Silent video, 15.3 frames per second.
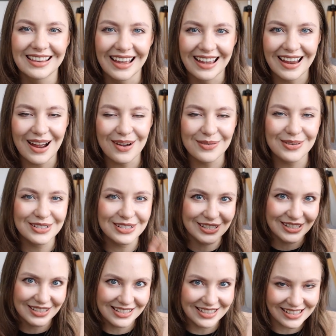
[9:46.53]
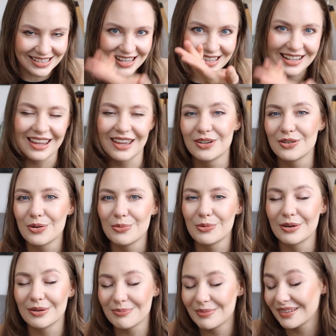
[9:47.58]
Like I wish she just had the
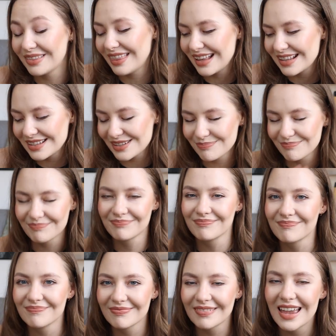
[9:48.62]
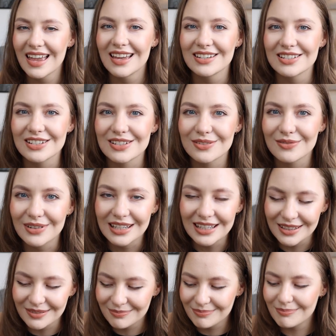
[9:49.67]
normal one, but that's just
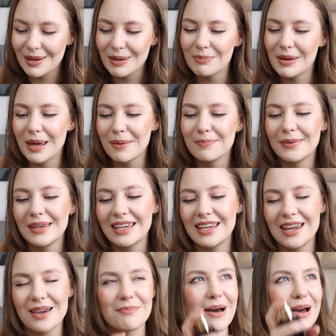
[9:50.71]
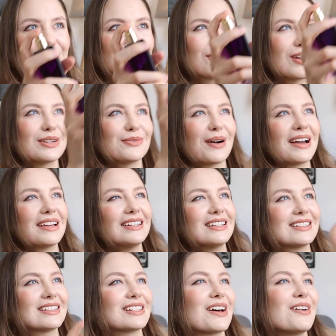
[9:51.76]
really me being picky about red wine
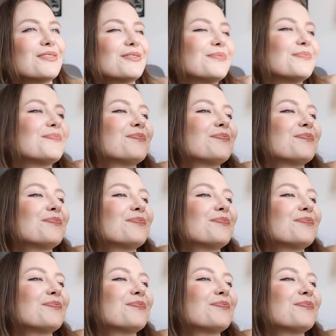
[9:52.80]
and stuff.